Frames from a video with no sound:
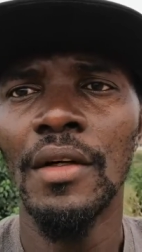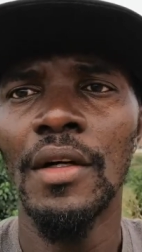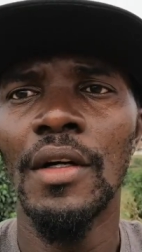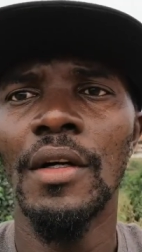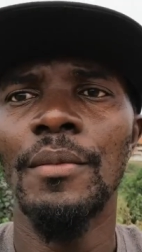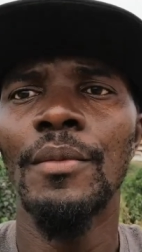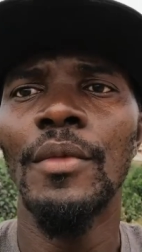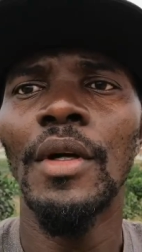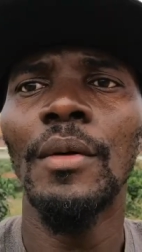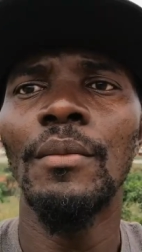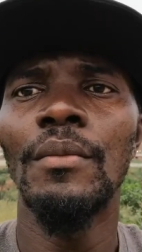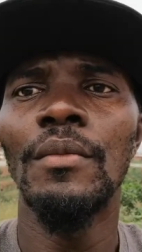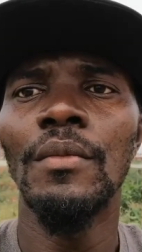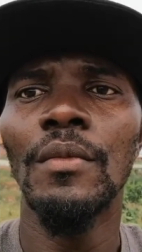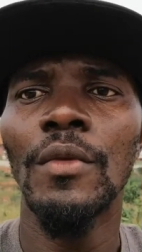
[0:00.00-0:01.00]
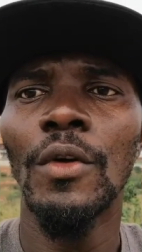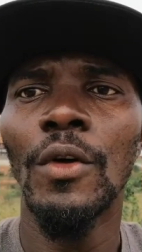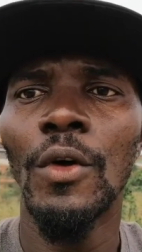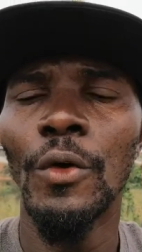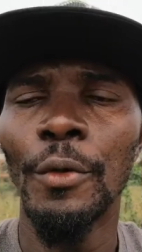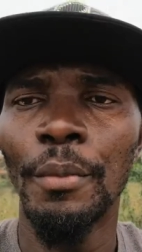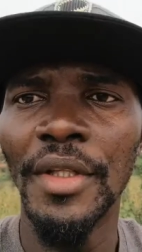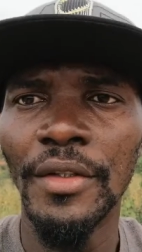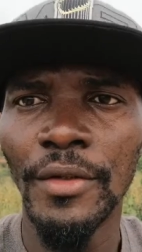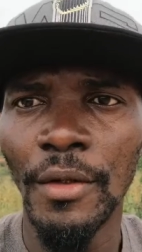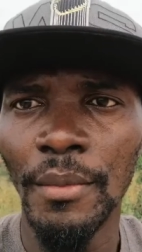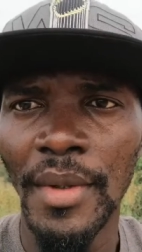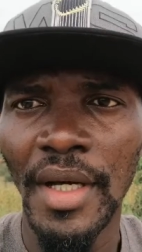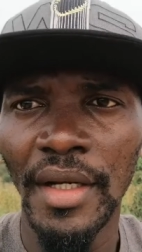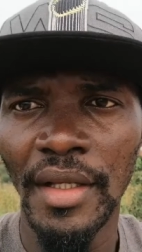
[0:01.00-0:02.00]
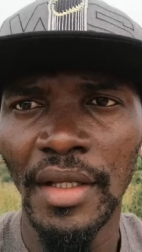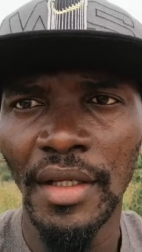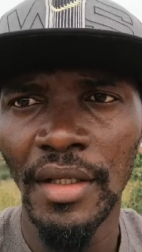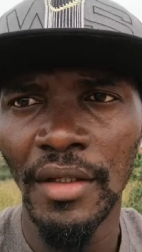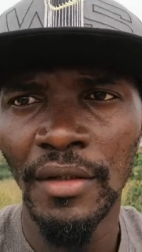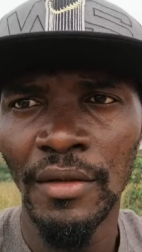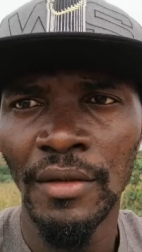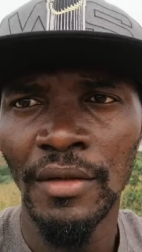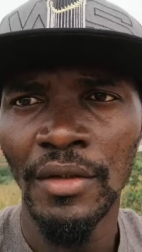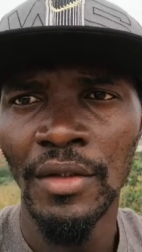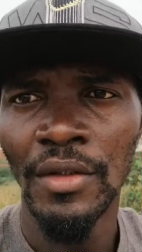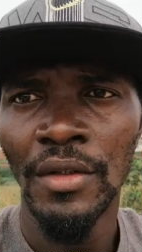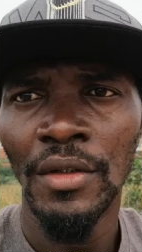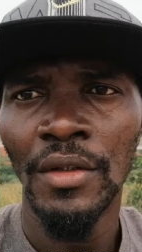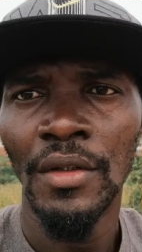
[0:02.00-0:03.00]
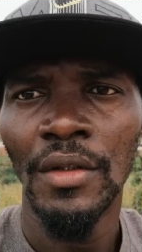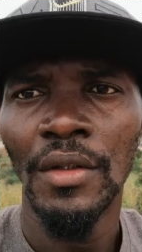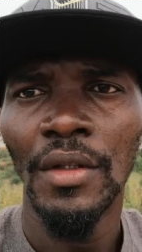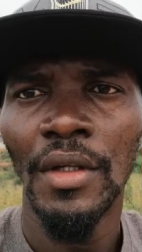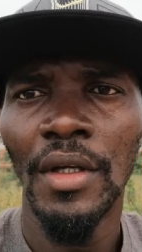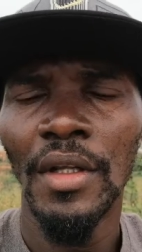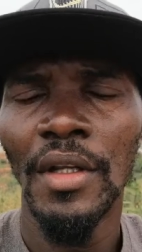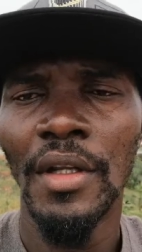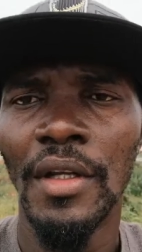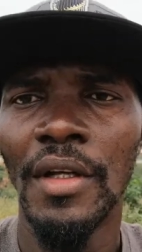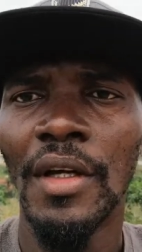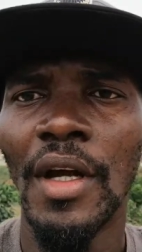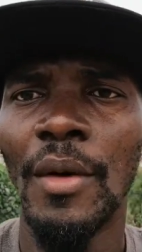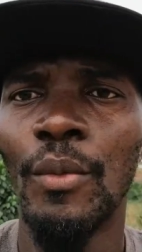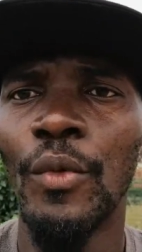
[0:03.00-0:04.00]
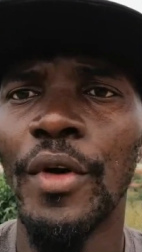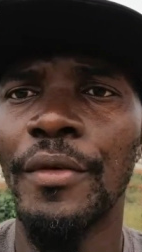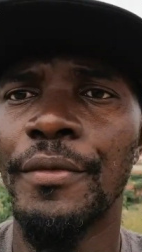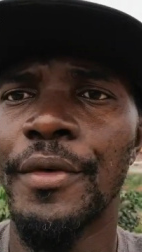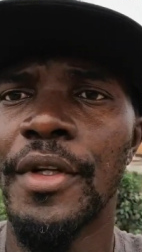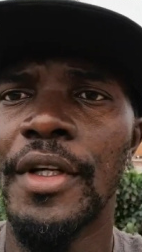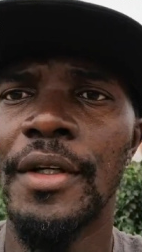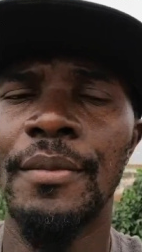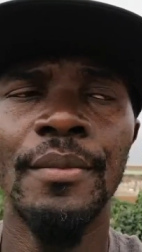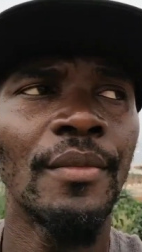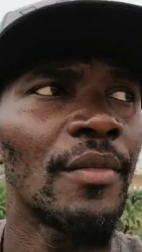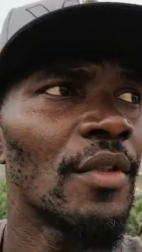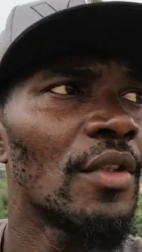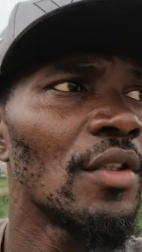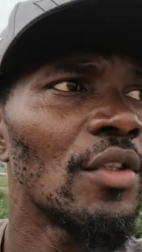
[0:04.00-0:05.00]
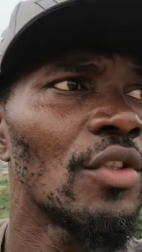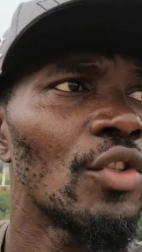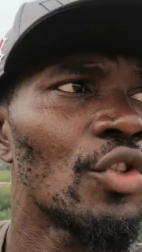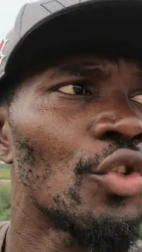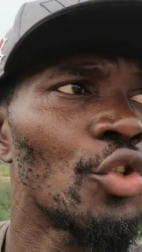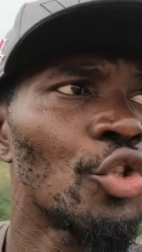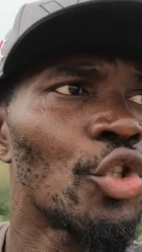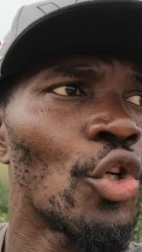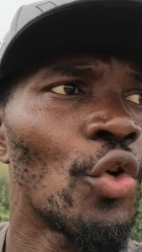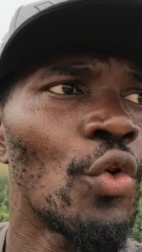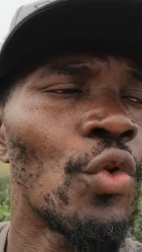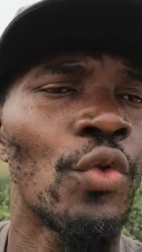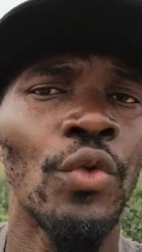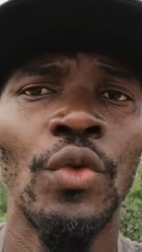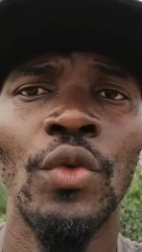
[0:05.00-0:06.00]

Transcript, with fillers: Um, I'm going to meet somebody here, and uh, I'm waiting for them to show